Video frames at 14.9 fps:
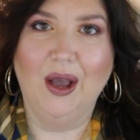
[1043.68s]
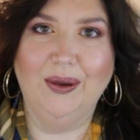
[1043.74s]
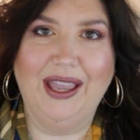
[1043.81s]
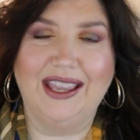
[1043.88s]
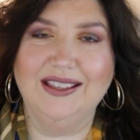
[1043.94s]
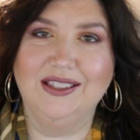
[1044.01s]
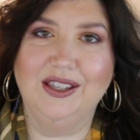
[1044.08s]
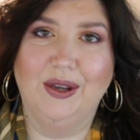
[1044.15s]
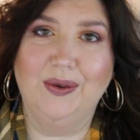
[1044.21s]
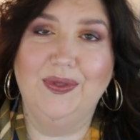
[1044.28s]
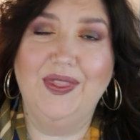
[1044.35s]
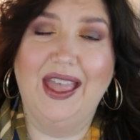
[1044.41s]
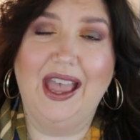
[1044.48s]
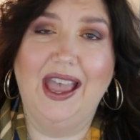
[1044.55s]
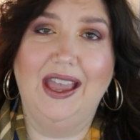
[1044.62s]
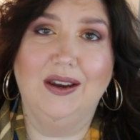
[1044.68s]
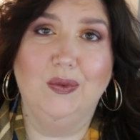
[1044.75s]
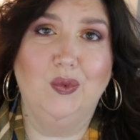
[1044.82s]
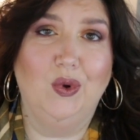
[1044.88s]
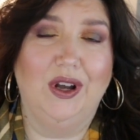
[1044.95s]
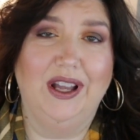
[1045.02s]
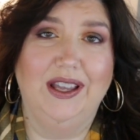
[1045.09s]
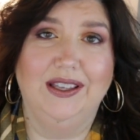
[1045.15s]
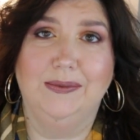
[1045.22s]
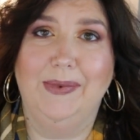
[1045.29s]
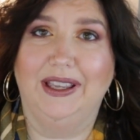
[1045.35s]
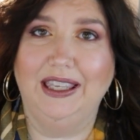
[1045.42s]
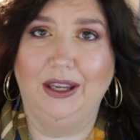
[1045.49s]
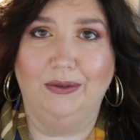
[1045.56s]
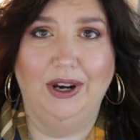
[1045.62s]
Okay, so that was
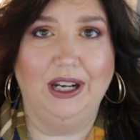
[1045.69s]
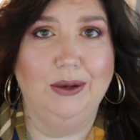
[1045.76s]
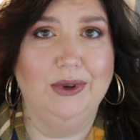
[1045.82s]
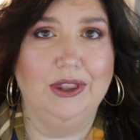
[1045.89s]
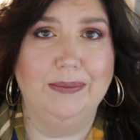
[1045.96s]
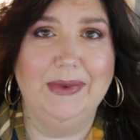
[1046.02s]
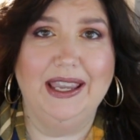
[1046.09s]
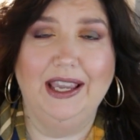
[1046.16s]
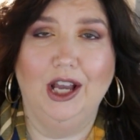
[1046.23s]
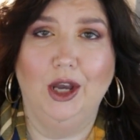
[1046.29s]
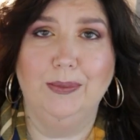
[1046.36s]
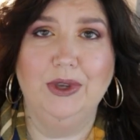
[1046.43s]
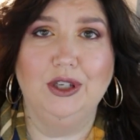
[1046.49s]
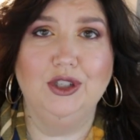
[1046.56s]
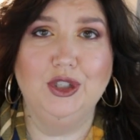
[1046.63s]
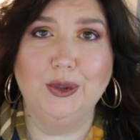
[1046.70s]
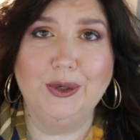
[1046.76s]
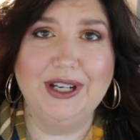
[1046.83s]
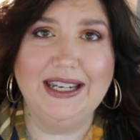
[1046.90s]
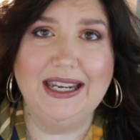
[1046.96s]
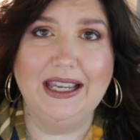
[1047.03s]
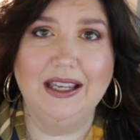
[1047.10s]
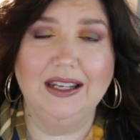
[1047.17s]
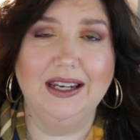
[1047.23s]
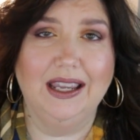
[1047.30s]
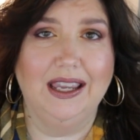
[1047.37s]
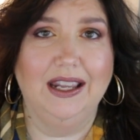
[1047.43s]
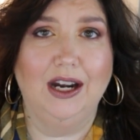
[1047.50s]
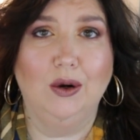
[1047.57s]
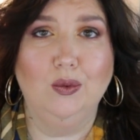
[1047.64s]
my Get Ready With Me. I hope you enjoyed it,
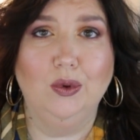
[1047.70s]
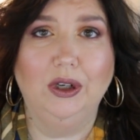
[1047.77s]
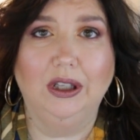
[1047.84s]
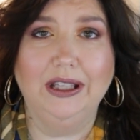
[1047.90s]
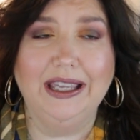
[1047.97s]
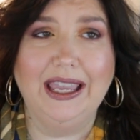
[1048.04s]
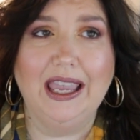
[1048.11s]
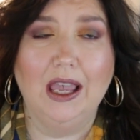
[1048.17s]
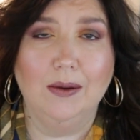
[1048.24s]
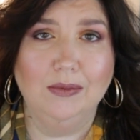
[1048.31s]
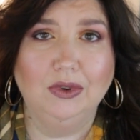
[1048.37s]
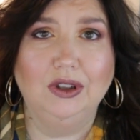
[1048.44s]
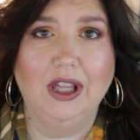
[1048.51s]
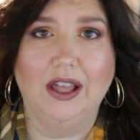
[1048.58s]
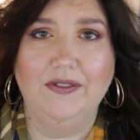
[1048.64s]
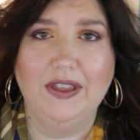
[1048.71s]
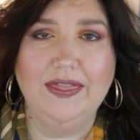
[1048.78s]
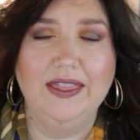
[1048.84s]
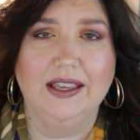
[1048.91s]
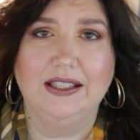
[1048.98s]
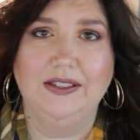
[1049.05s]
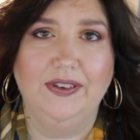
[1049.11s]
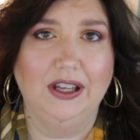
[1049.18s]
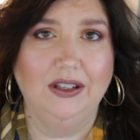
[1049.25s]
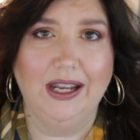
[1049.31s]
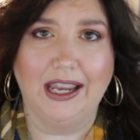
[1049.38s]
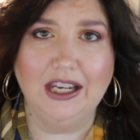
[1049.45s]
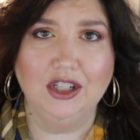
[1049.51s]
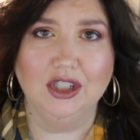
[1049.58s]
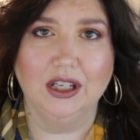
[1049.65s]
and I really am loving this
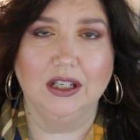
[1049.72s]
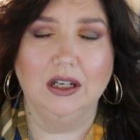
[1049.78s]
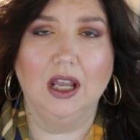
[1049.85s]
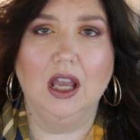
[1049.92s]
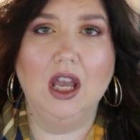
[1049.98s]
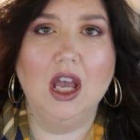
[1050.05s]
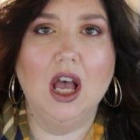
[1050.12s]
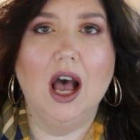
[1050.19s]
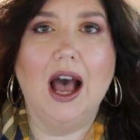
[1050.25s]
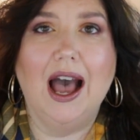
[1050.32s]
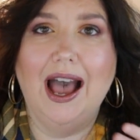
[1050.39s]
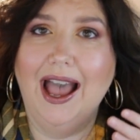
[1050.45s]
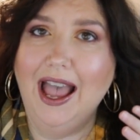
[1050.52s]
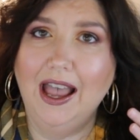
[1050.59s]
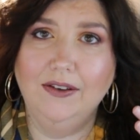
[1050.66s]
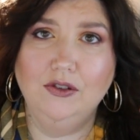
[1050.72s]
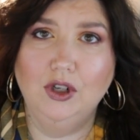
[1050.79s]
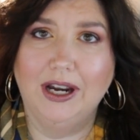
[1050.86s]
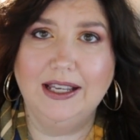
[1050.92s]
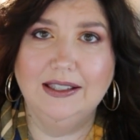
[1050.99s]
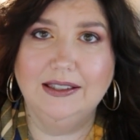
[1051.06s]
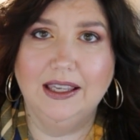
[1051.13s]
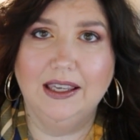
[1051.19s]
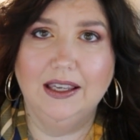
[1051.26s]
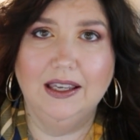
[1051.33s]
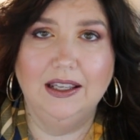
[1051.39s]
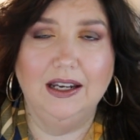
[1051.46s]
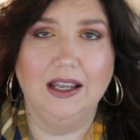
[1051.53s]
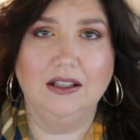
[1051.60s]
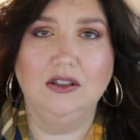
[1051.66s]
foundation. I have dry
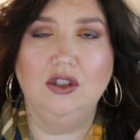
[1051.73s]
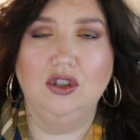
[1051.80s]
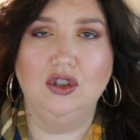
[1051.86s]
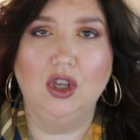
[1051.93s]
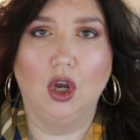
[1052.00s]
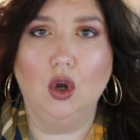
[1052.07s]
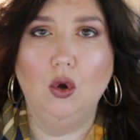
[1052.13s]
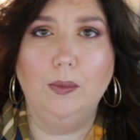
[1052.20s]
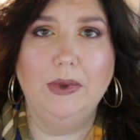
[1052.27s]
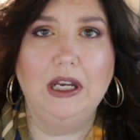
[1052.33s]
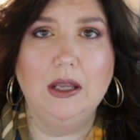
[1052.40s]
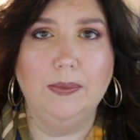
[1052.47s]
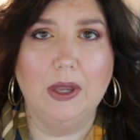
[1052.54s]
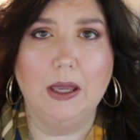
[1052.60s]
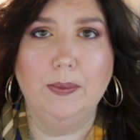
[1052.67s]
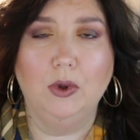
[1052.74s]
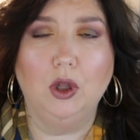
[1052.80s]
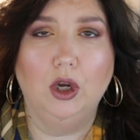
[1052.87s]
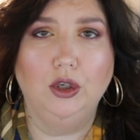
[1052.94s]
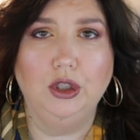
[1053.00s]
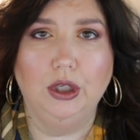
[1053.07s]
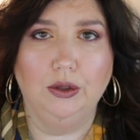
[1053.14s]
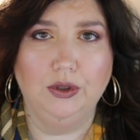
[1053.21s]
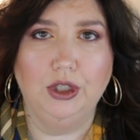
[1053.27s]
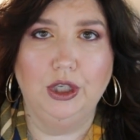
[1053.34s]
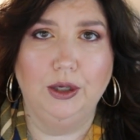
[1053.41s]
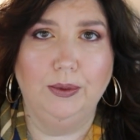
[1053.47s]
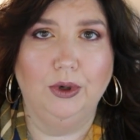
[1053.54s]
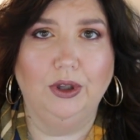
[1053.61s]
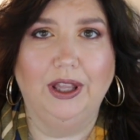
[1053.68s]
skin, and so many people on
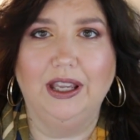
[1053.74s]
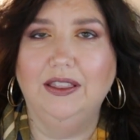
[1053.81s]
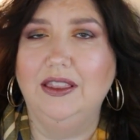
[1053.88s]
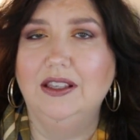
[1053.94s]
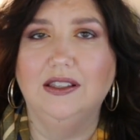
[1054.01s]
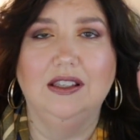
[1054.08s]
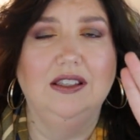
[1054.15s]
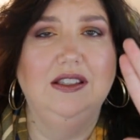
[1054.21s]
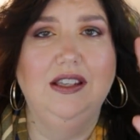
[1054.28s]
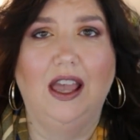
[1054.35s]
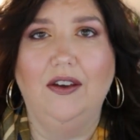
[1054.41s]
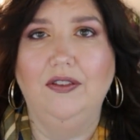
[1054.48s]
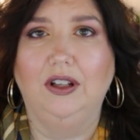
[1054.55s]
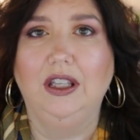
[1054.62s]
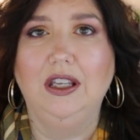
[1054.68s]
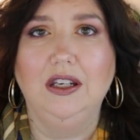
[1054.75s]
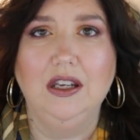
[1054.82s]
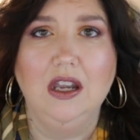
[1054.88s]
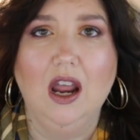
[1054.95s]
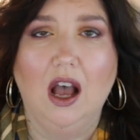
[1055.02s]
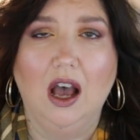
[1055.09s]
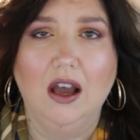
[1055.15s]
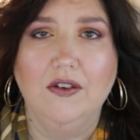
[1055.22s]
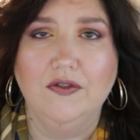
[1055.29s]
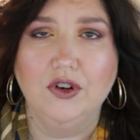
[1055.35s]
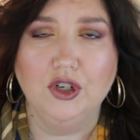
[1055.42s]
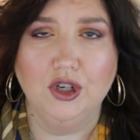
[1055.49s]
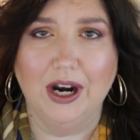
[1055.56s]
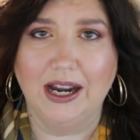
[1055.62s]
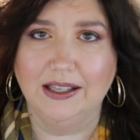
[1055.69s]
YouTube are like, this is definitely not
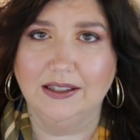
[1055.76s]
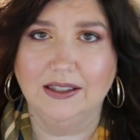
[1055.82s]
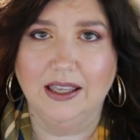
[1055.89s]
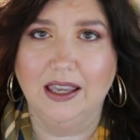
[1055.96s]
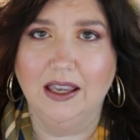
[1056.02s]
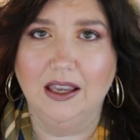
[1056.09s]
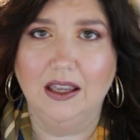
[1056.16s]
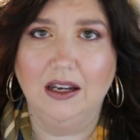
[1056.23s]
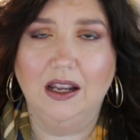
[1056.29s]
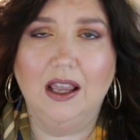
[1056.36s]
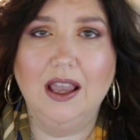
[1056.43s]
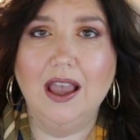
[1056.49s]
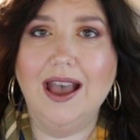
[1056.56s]
for dry skin.